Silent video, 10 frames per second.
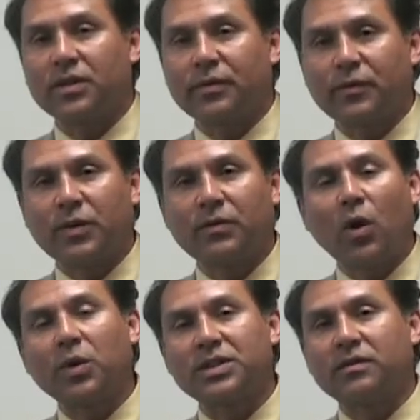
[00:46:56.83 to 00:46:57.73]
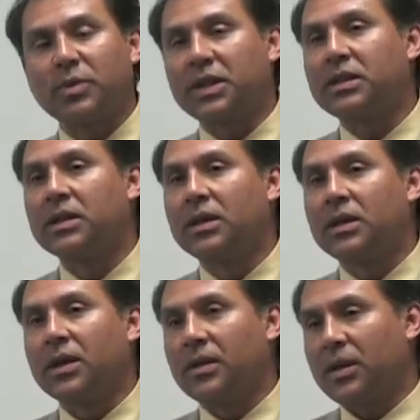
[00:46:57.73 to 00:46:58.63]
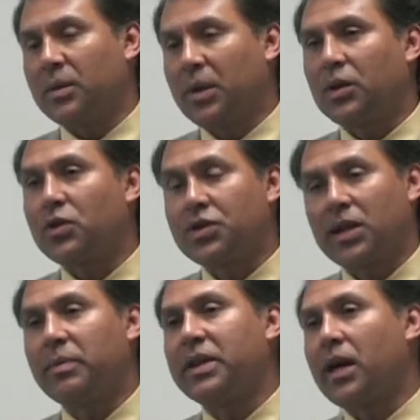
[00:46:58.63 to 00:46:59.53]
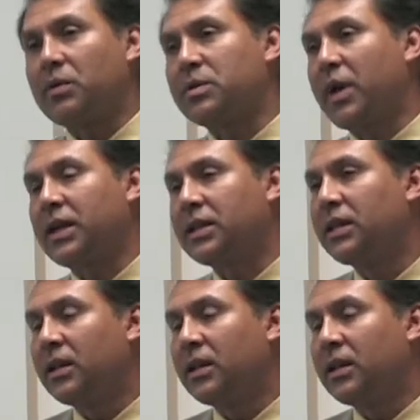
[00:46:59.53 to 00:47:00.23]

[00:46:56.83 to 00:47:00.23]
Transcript: and we've always have been in, in, in, good shape in that respect.